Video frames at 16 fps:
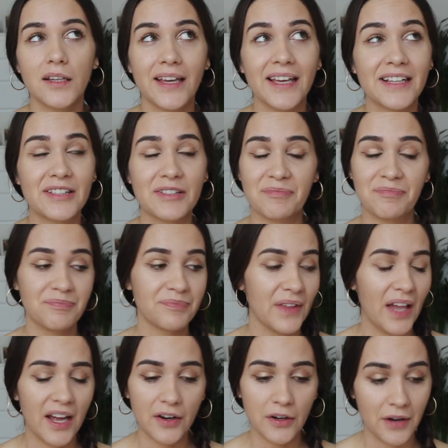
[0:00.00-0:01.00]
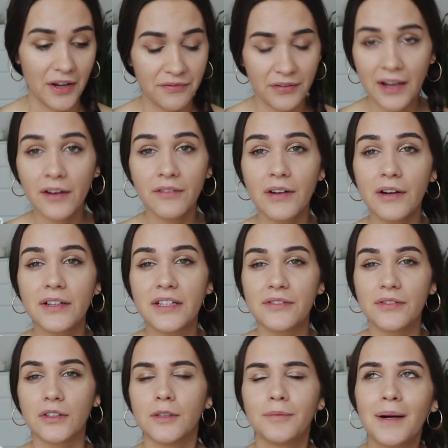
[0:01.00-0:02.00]
It's, I don't know, I find it very
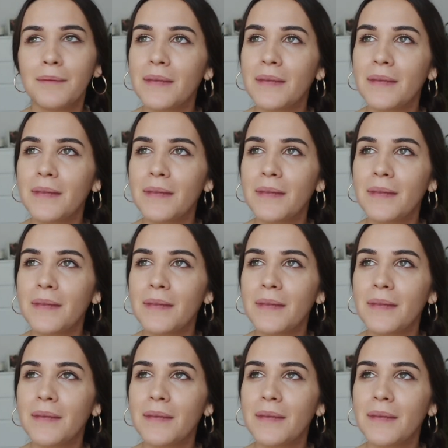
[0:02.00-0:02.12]
difficult,